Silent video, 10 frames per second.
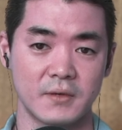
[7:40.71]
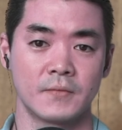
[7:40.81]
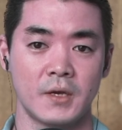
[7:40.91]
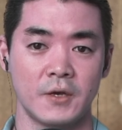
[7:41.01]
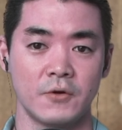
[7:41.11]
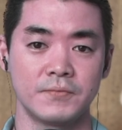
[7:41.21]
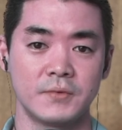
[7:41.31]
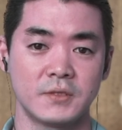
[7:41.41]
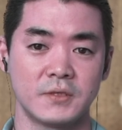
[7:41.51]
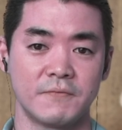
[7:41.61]
I
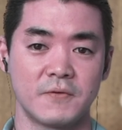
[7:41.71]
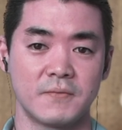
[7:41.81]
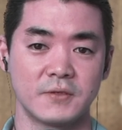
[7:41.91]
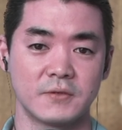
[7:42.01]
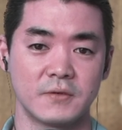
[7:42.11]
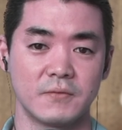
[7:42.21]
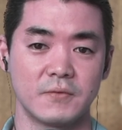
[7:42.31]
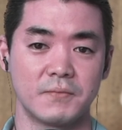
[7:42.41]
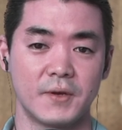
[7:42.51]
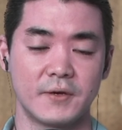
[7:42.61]
hope this information
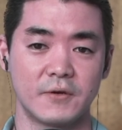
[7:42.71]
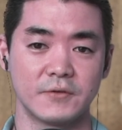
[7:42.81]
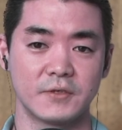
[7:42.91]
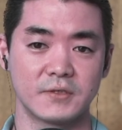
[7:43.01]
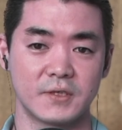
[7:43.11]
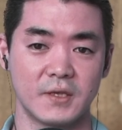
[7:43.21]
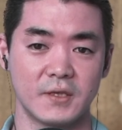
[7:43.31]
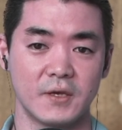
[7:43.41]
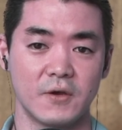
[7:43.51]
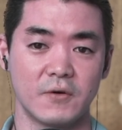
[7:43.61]
gives you better
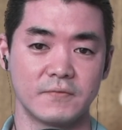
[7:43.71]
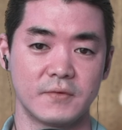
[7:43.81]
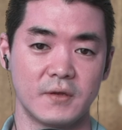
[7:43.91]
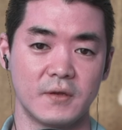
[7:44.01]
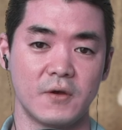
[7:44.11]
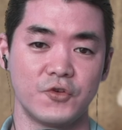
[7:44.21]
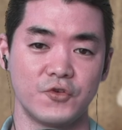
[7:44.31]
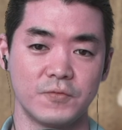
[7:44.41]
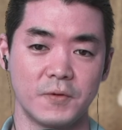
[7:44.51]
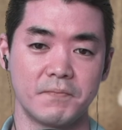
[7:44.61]
understanding of the
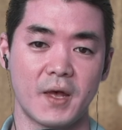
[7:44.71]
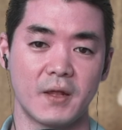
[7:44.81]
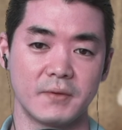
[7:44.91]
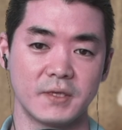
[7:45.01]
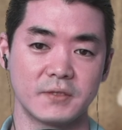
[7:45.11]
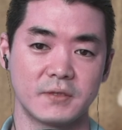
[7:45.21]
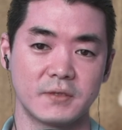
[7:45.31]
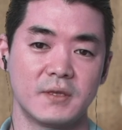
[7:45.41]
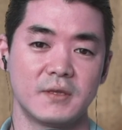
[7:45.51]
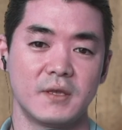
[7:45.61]
human pelvis.
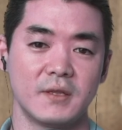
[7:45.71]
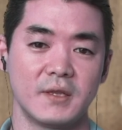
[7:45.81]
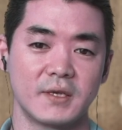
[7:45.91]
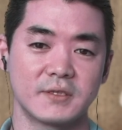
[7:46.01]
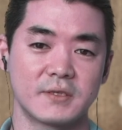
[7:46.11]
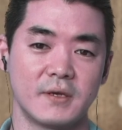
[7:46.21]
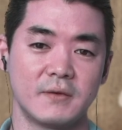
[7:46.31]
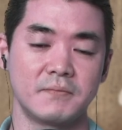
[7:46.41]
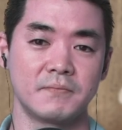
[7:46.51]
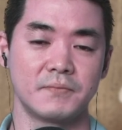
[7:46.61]
Till next
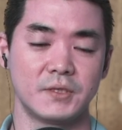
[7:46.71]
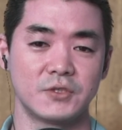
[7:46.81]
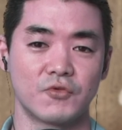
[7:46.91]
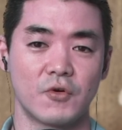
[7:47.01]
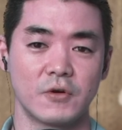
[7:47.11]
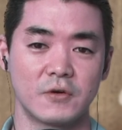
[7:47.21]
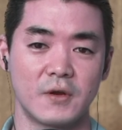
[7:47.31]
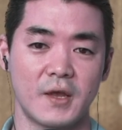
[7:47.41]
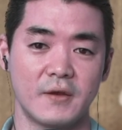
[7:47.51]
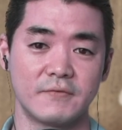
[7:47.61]
time, be
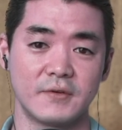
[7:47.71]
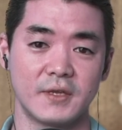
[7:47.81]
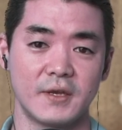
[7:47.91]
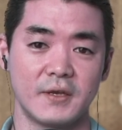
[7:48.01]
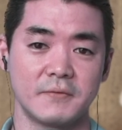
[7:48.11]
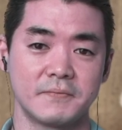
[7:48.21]
stronger every day.